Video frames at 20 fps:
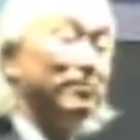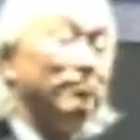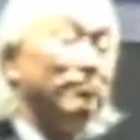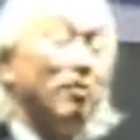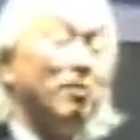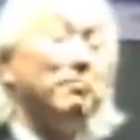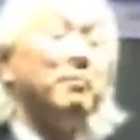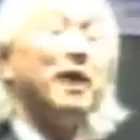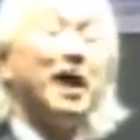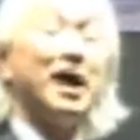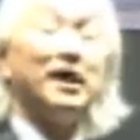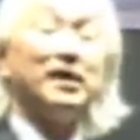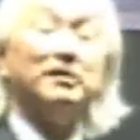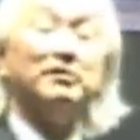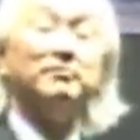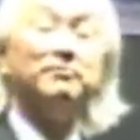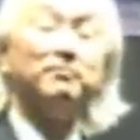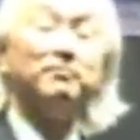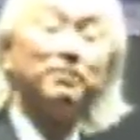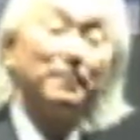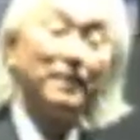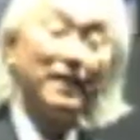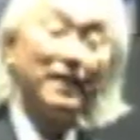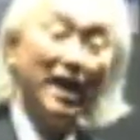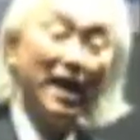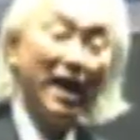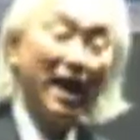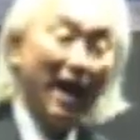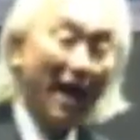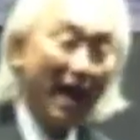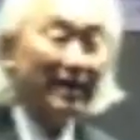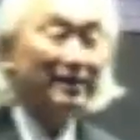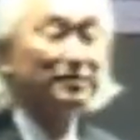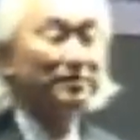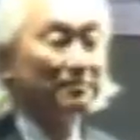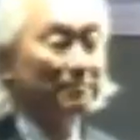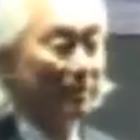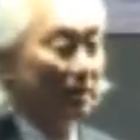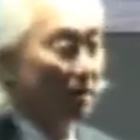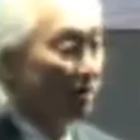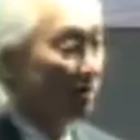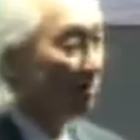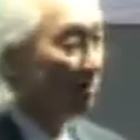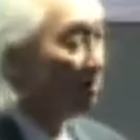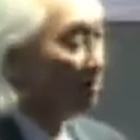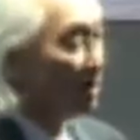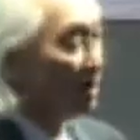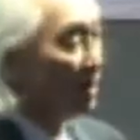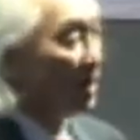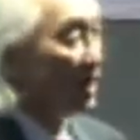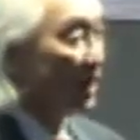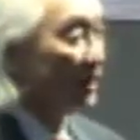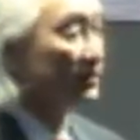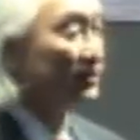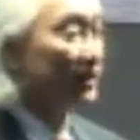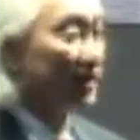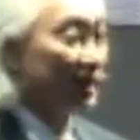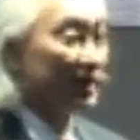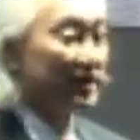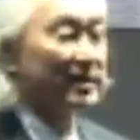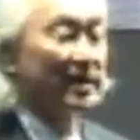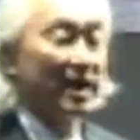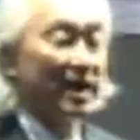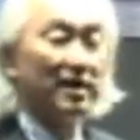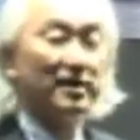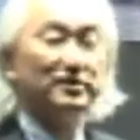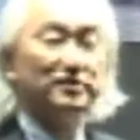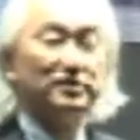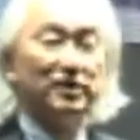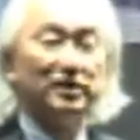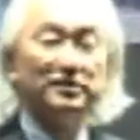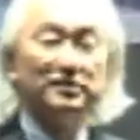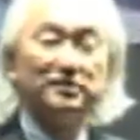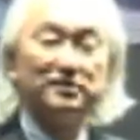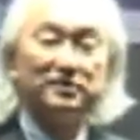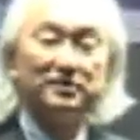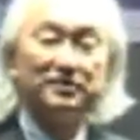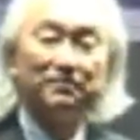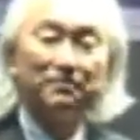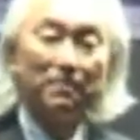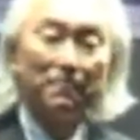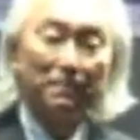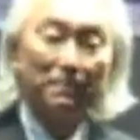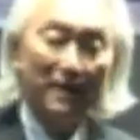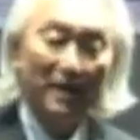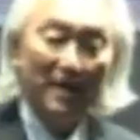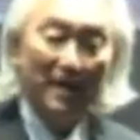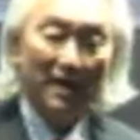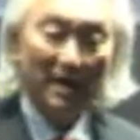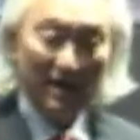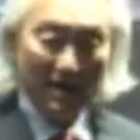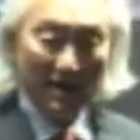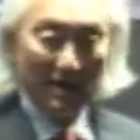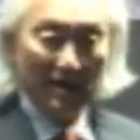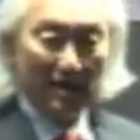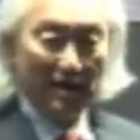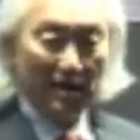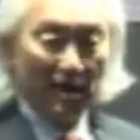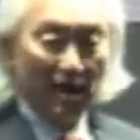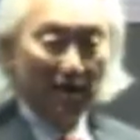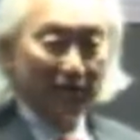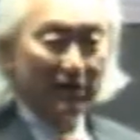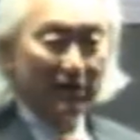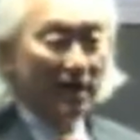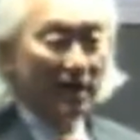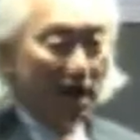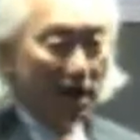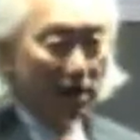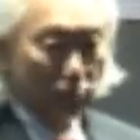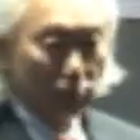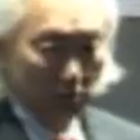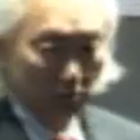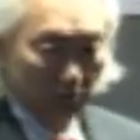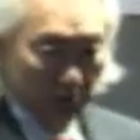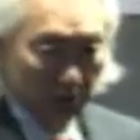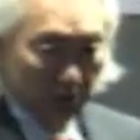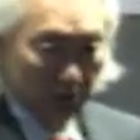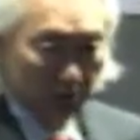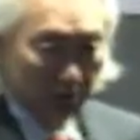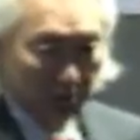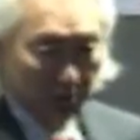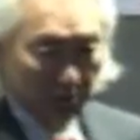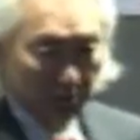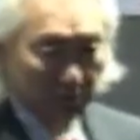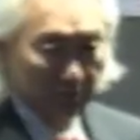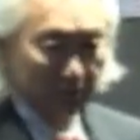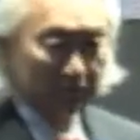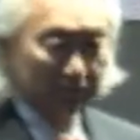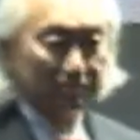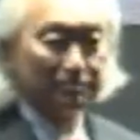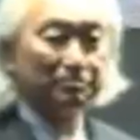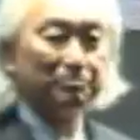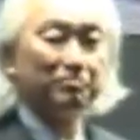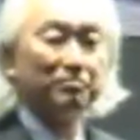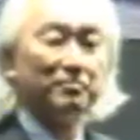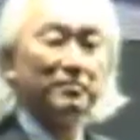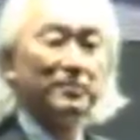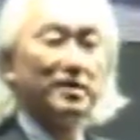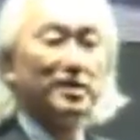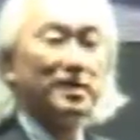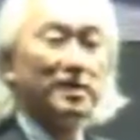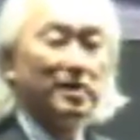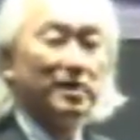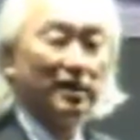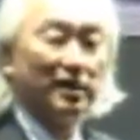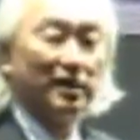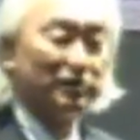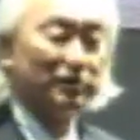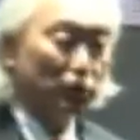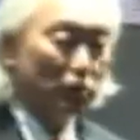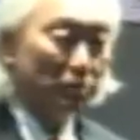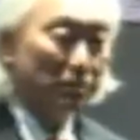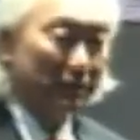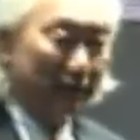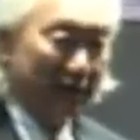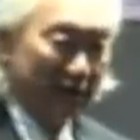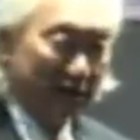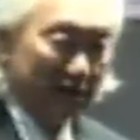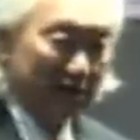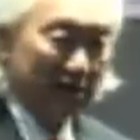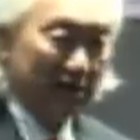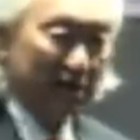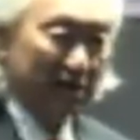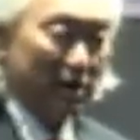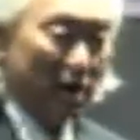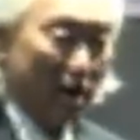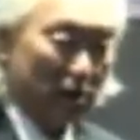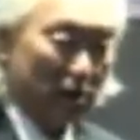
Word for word: the robot? Asimo has the intelligence of a cockroach, a stupid